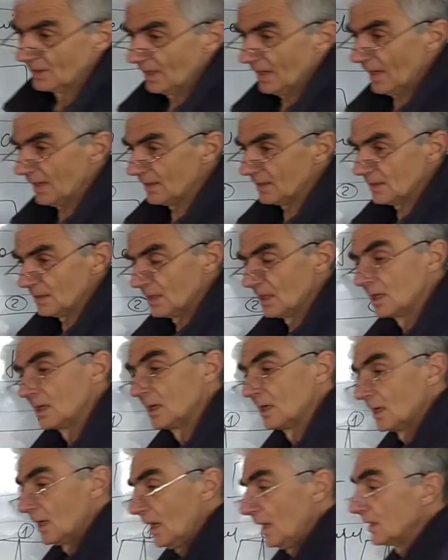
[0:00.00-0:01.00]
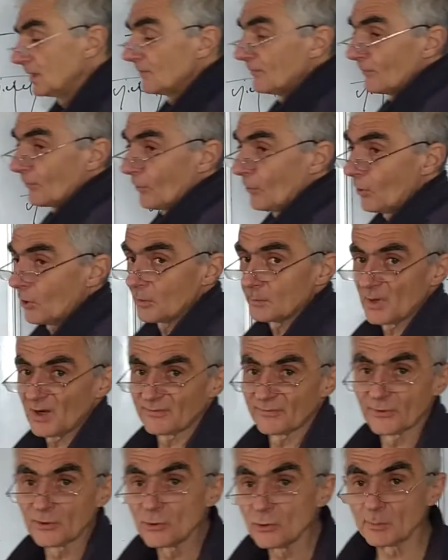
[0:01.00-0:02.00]
any form
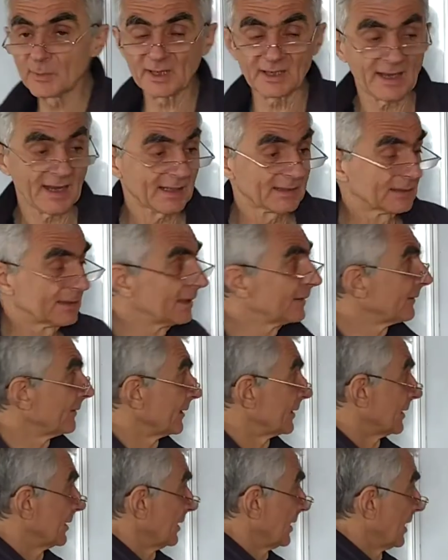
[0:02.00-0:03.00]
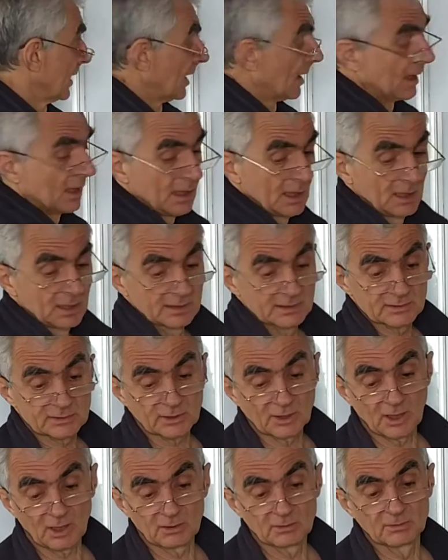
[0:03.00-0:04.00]
of human activity.
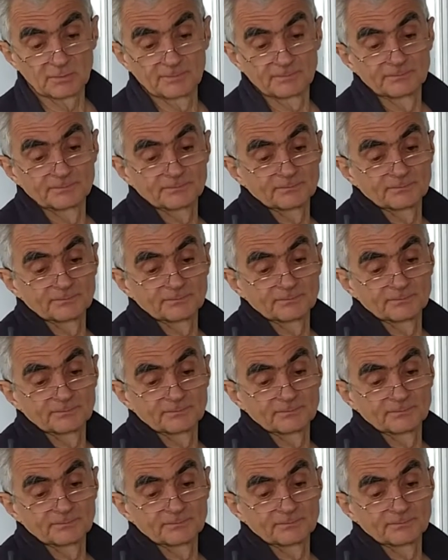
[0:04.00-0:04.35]
So